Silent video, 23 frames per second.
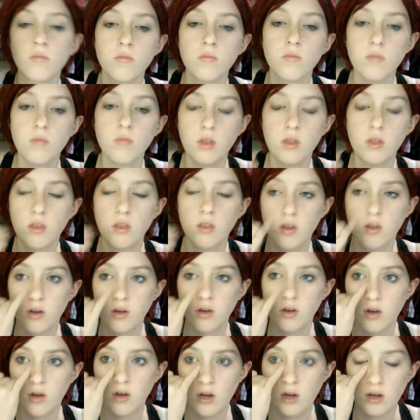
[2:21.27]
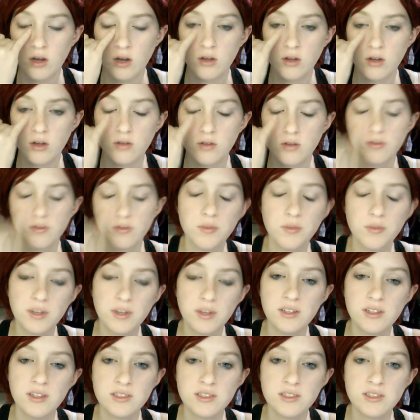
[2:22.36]
And then for me,
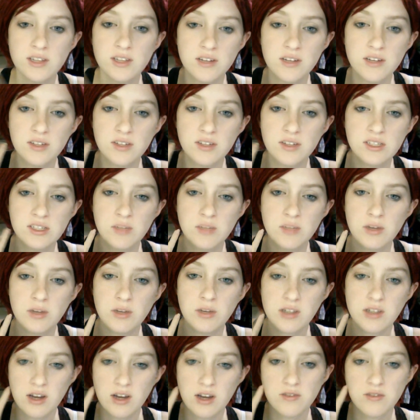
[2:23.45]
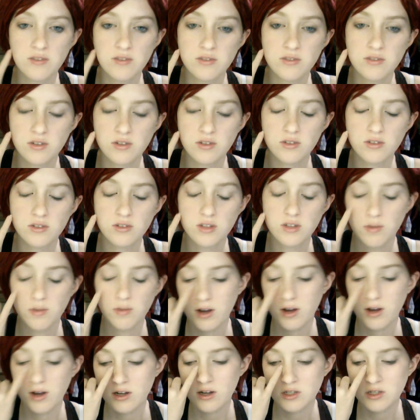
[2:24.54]
it's kind of easy because I have circles under my
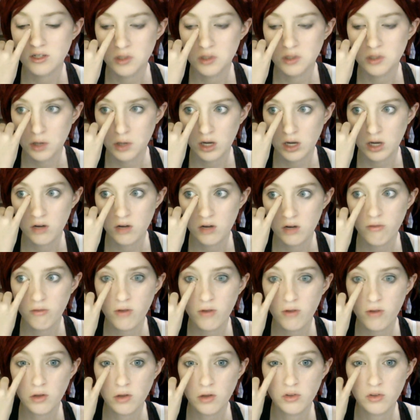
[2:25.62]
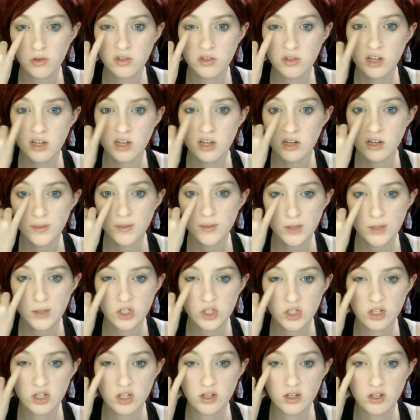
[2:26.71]
eyes, so I kind of follow those down to make sure,
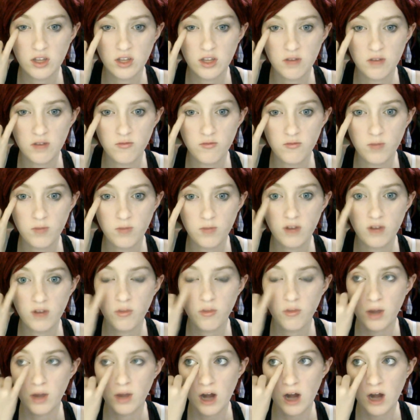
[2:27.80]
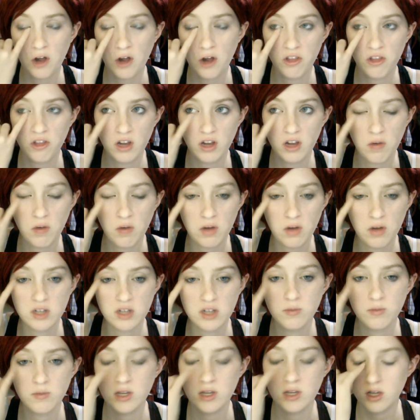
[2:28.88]
and then pick from there how thick I want it to
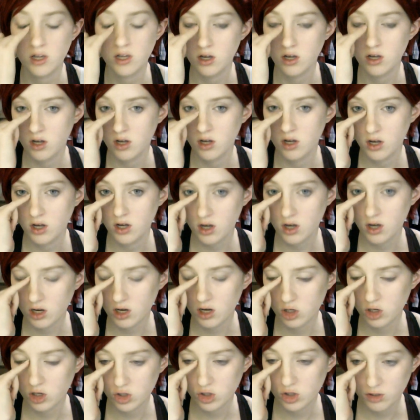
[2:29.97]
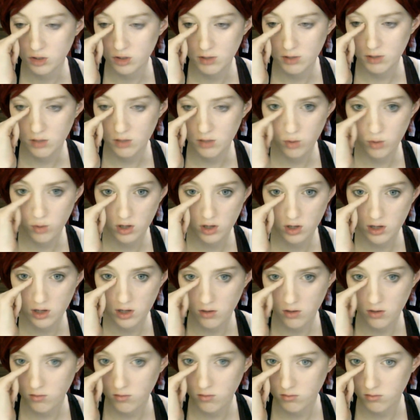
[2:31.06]
be. I usually make the point down